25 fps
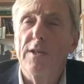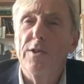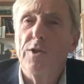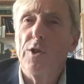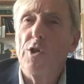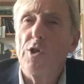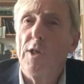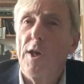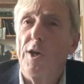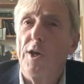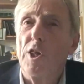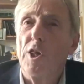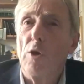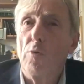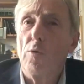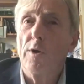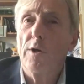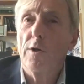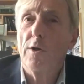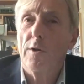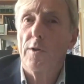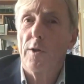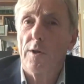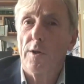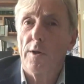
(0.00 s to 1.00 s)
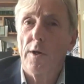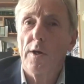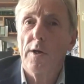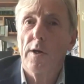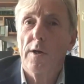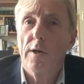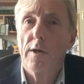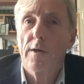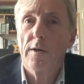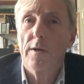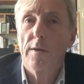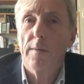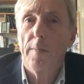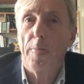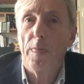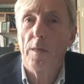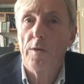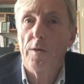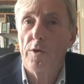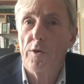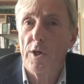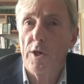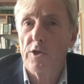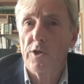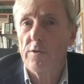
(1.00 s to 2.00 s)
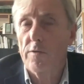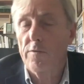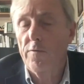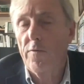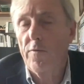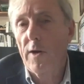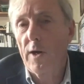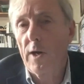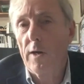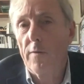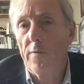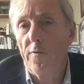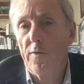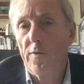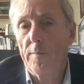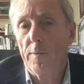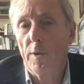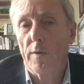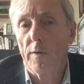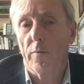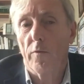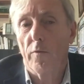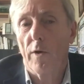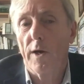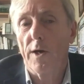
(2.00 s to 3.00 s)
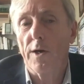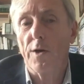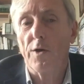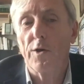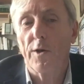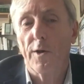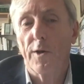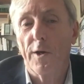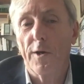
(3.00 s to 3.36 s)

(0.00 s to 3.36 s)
that just takes you into the Section 5 of the Bill of Rights,